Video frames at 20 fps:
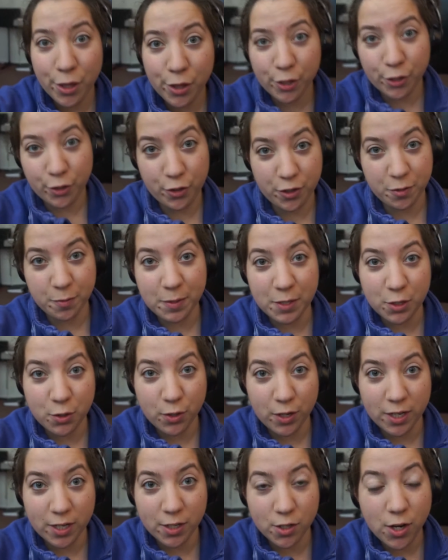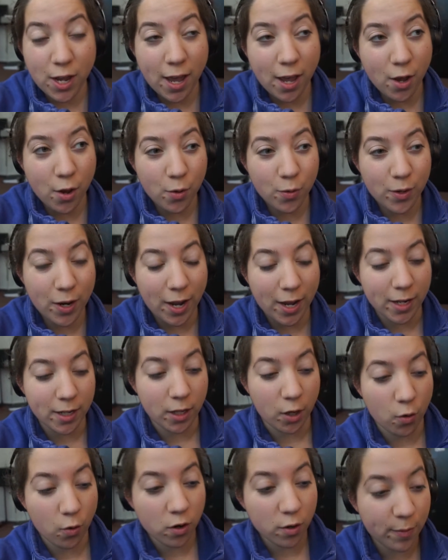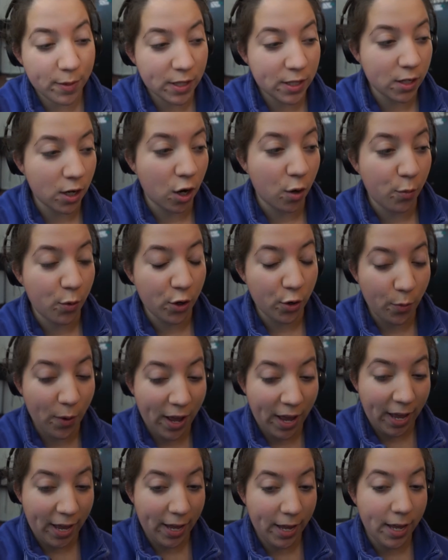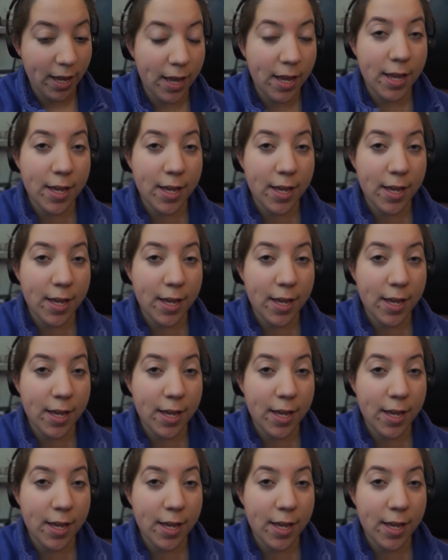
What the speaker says: The Christmas tree is down and the ornaments are all put away,